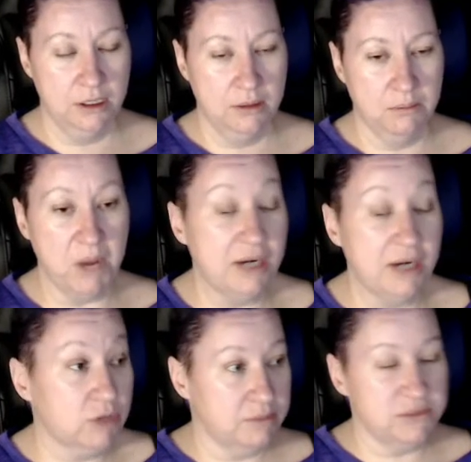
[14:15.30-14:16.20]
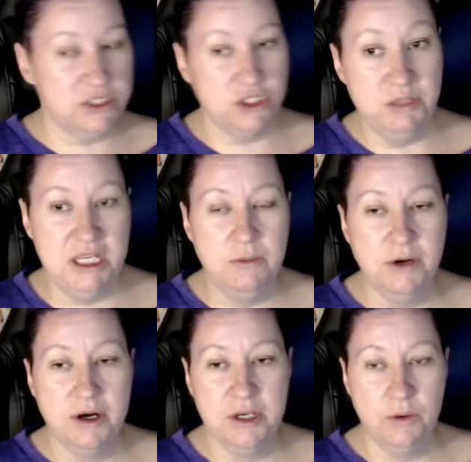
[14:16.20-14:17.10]
model comes to be,
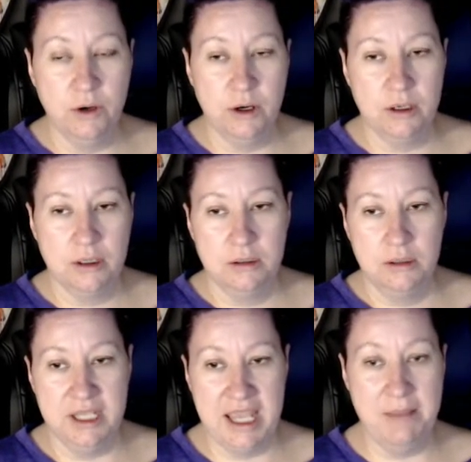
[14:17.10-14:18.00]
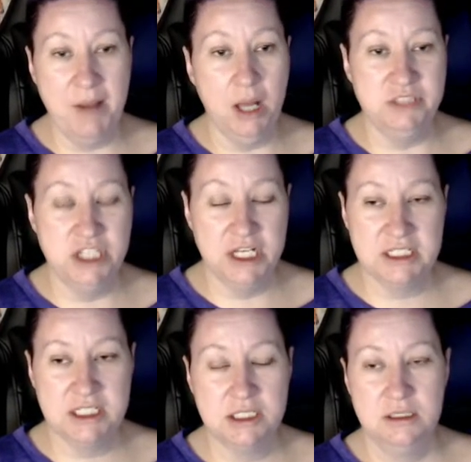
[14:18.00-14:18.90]
where your game
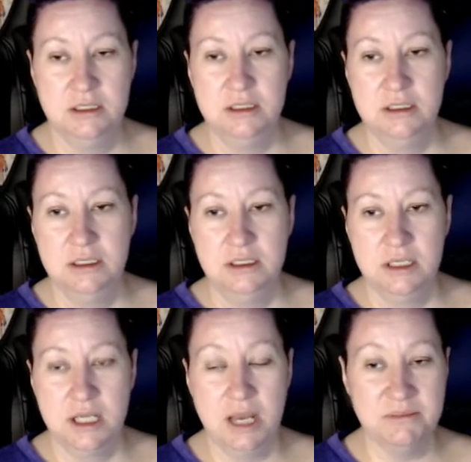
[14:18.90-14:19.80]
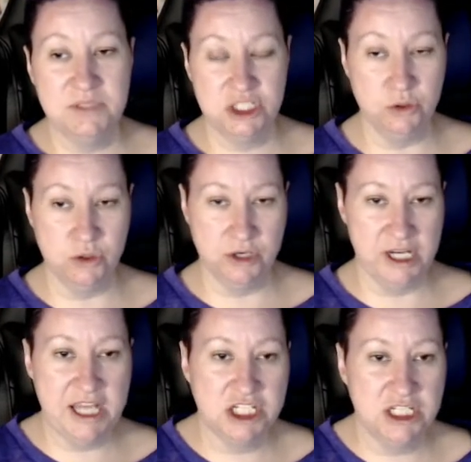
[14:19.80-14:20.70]
object comes to
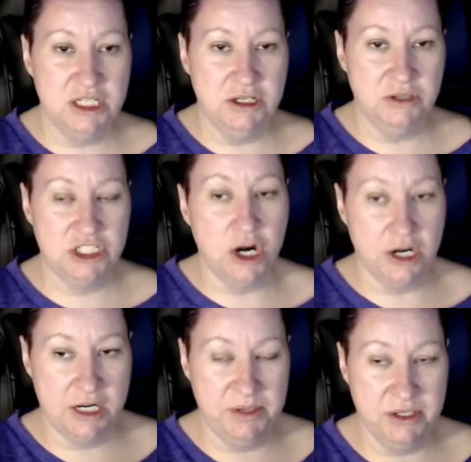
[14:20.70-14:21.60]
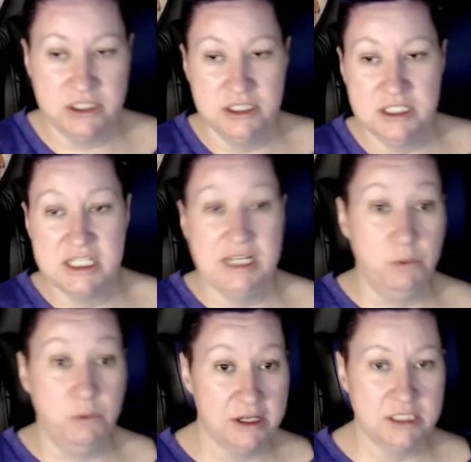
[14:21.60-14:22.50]
creation, you know, start, it appears in the
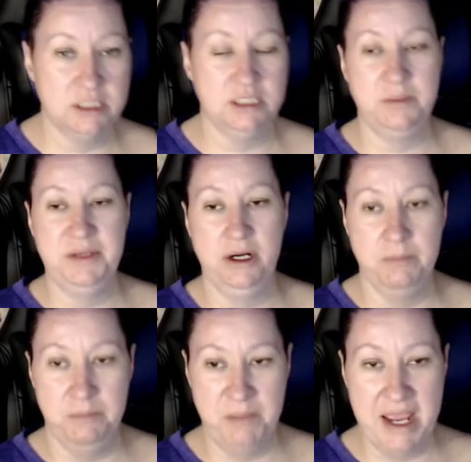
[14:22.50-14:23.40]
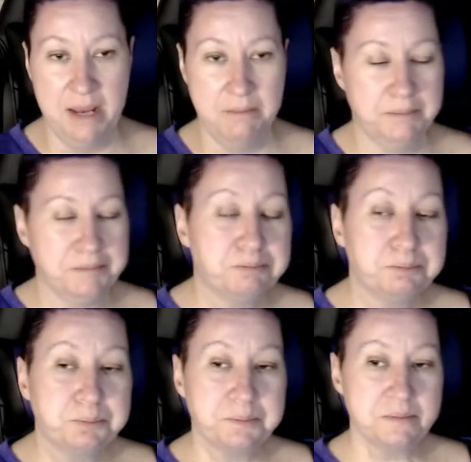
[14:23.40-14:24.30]
scene. Where does it appear? Bam.
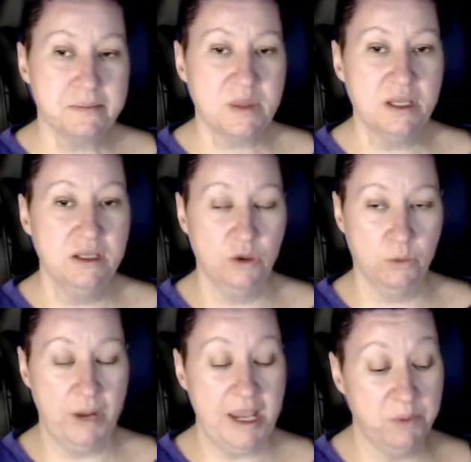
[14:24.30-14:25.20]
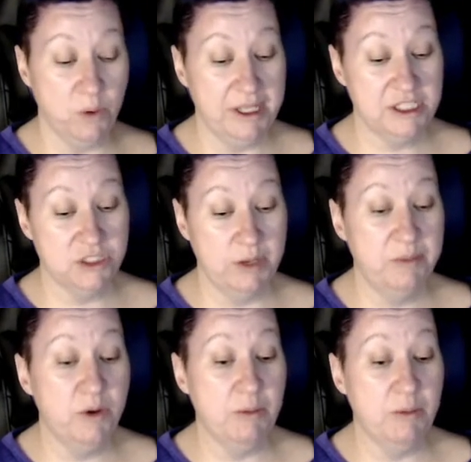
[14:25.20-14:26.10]
Your waypoint, so
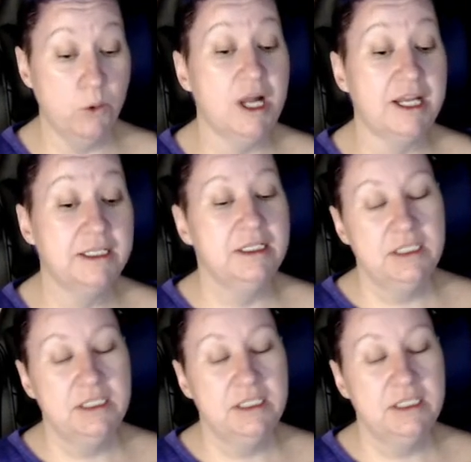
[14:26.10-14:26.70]
waypoint 1,